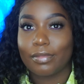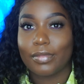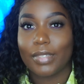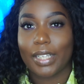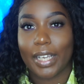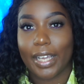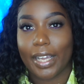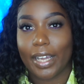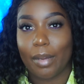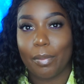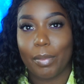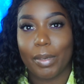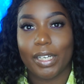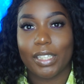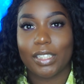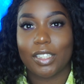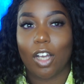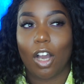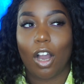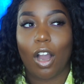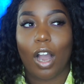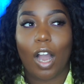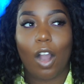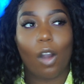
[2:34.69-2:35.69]
yeah, but it's,
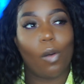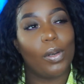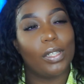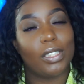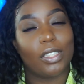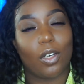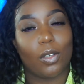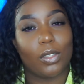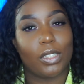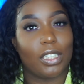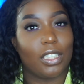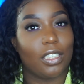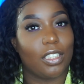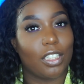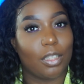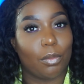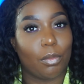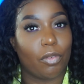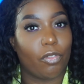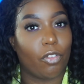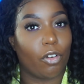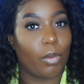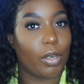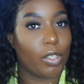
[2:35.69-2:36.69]
I always go to the gym
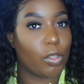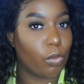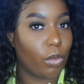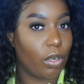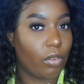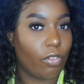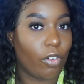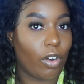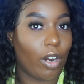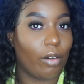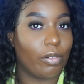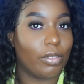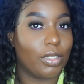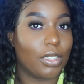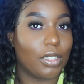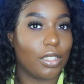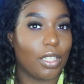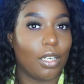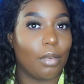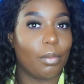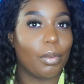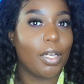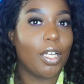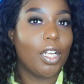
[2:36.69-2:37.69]
before my 24 hours is
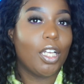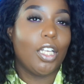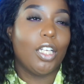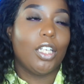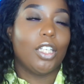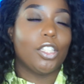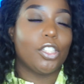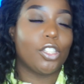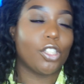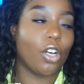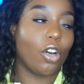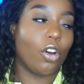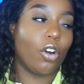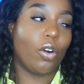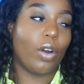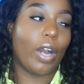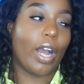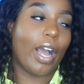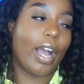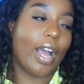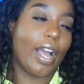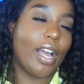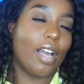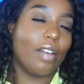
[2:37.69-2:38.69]
up. So
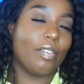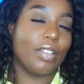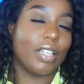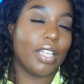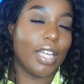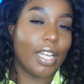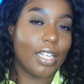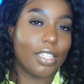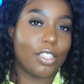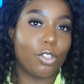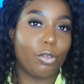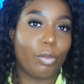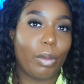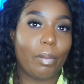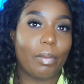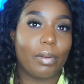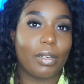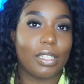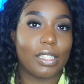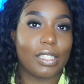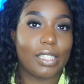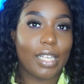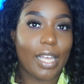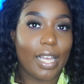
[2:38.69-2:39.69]
I have yet to be able
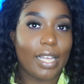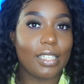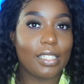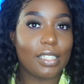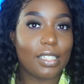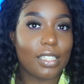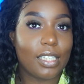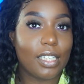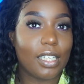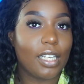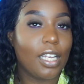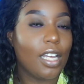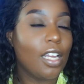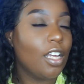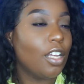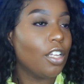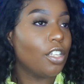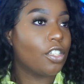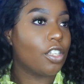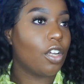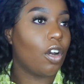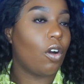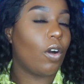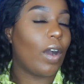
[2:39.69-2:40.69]
to test it.
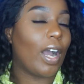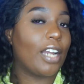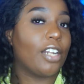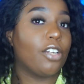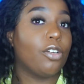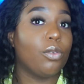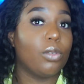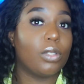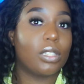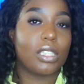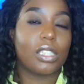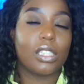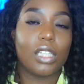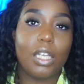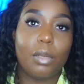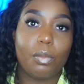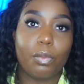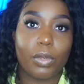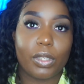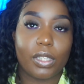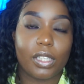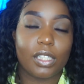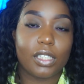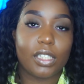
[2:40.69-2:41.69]
So I do sleep
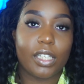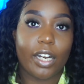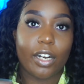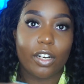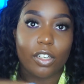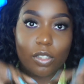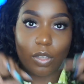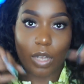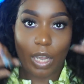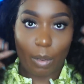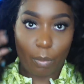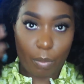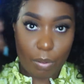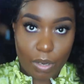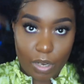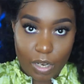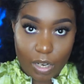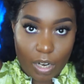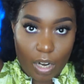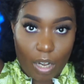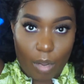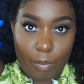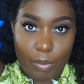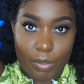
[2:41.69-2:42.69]
with this hair. So I put
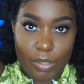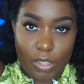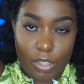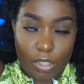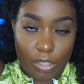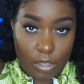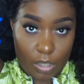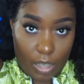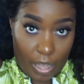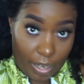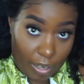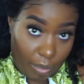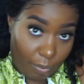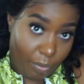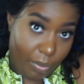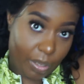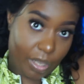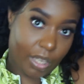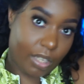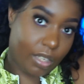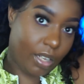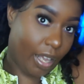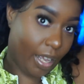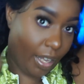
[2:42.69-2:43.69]
it up into like a
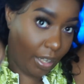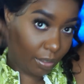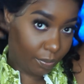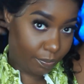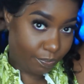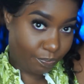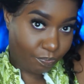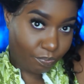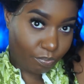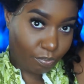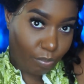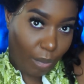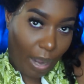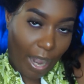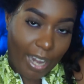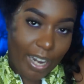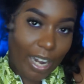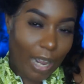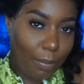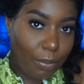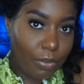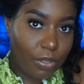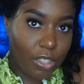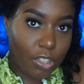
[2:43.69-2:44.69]
big like
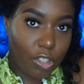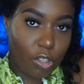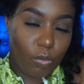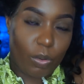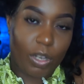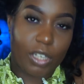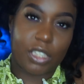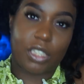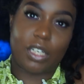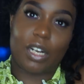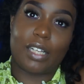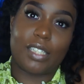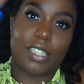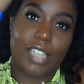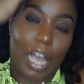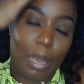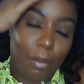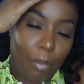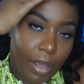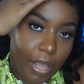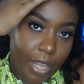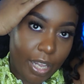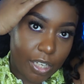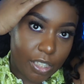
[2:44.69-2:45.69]
pineapple situation. I tie
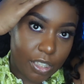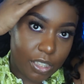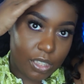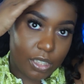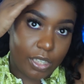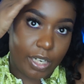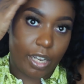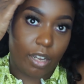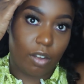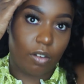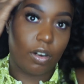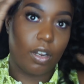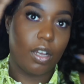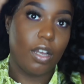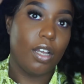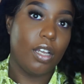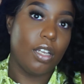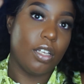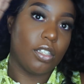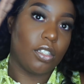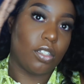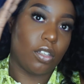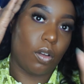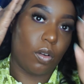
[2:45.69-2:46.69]
my edges down
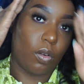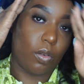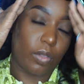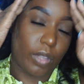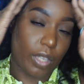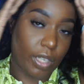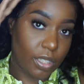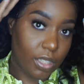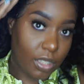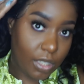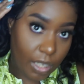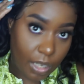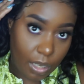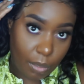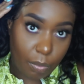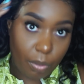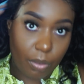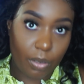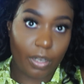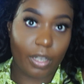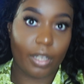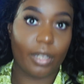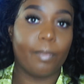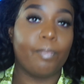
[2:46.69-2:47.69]
so they stay
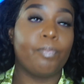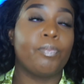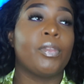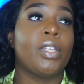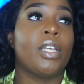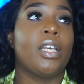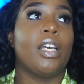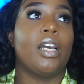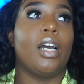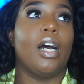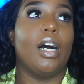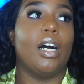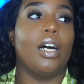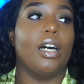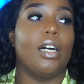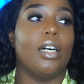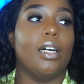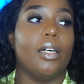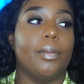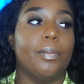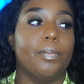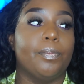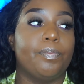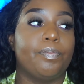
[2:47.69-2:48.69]
put.
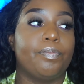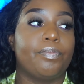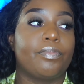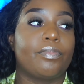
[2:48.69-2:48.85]
And